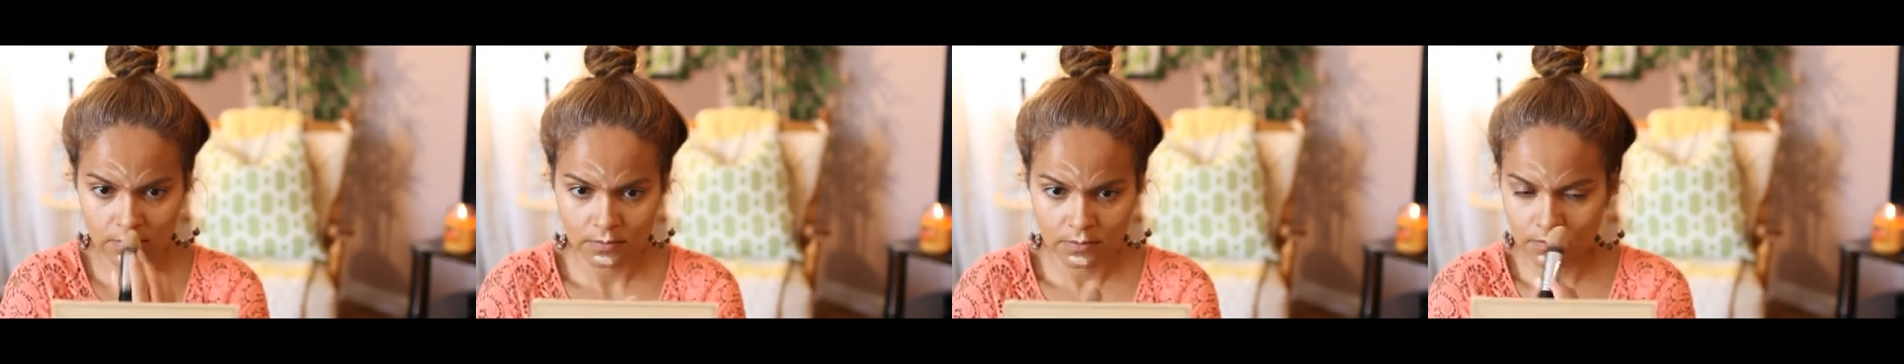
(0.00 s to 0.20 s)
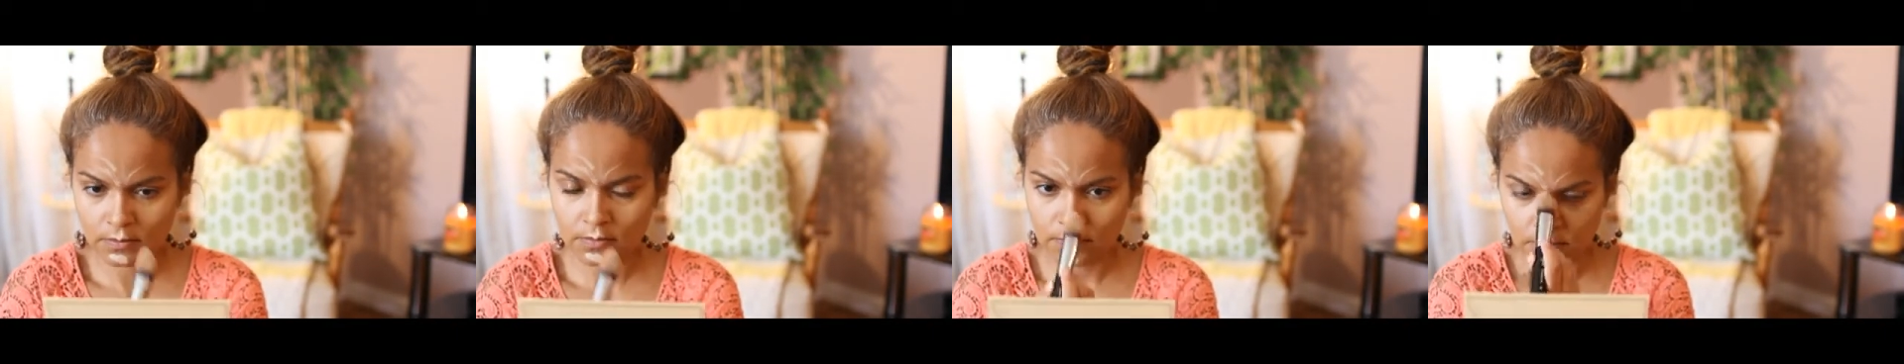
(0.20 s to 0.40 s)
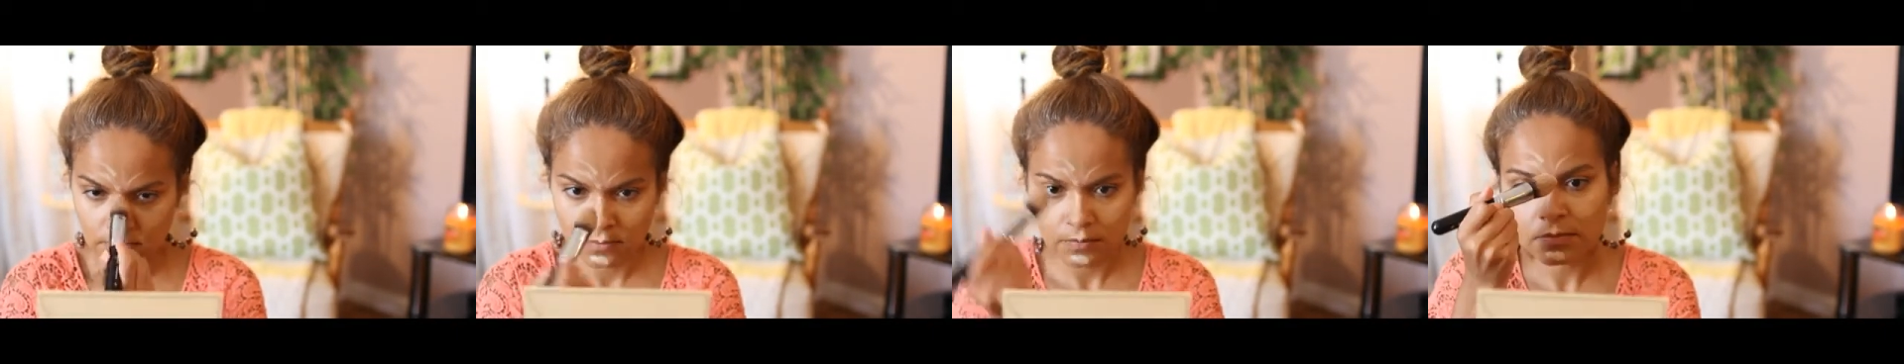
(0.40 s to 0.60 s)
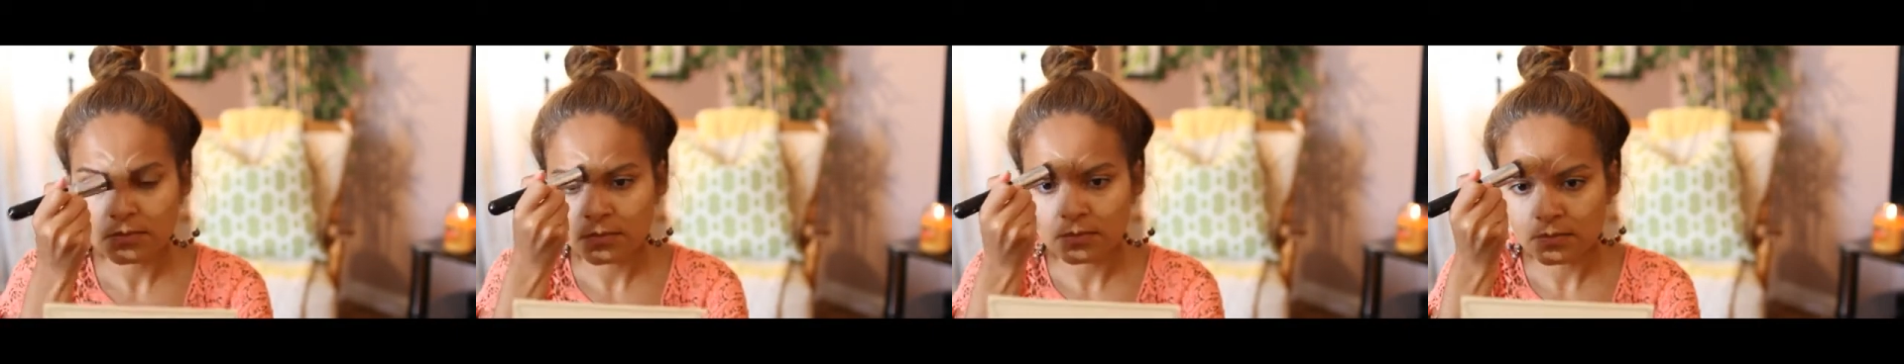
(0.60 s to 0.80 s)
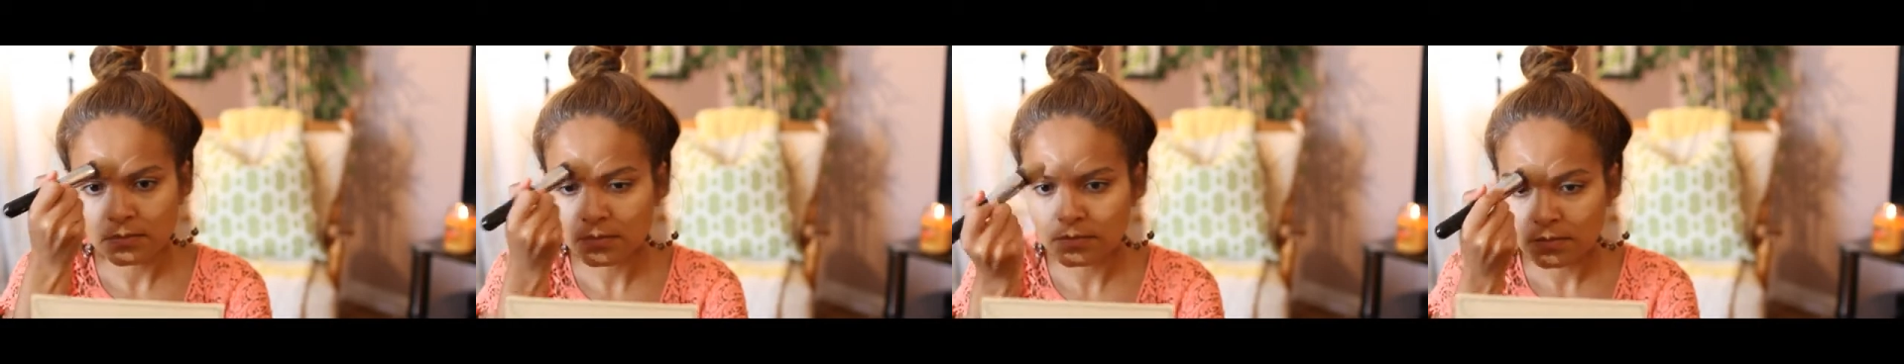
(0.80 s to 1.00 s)
over our
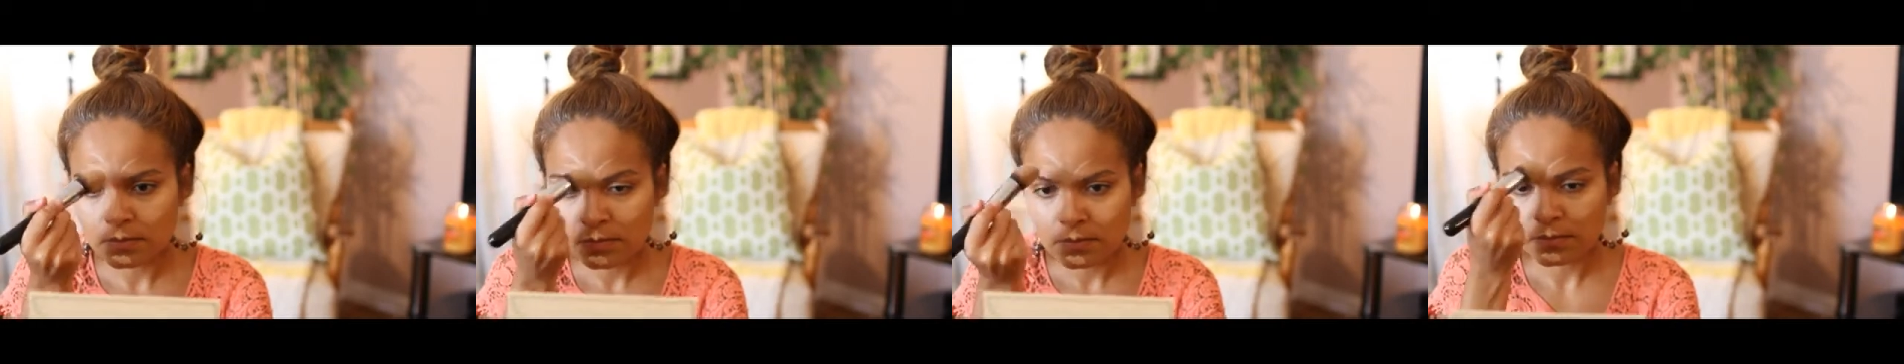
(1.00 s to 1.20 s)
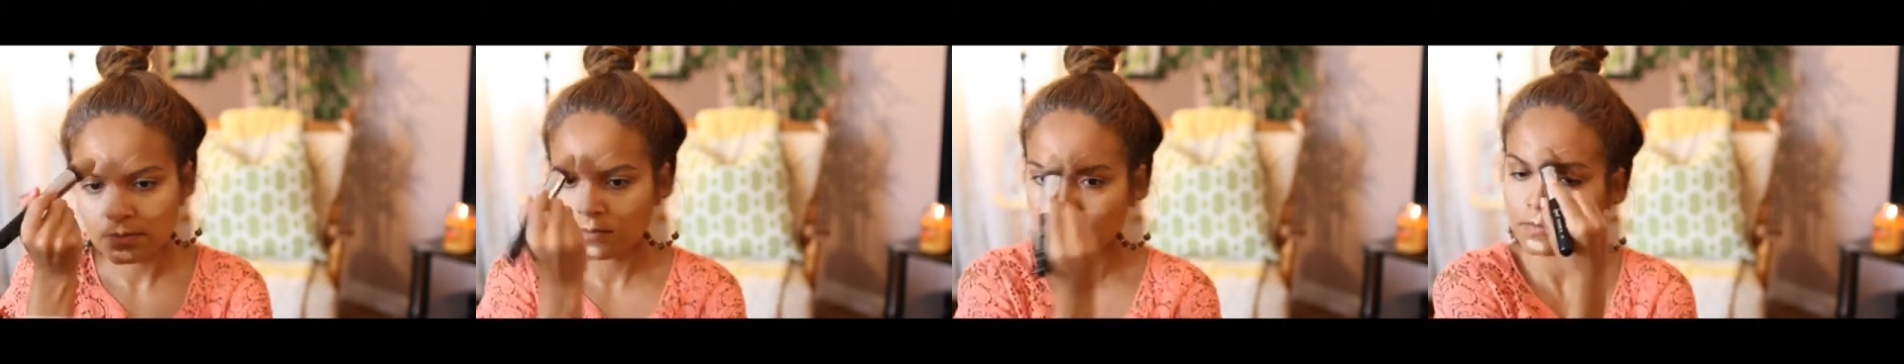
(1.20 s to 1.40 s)
nose, on our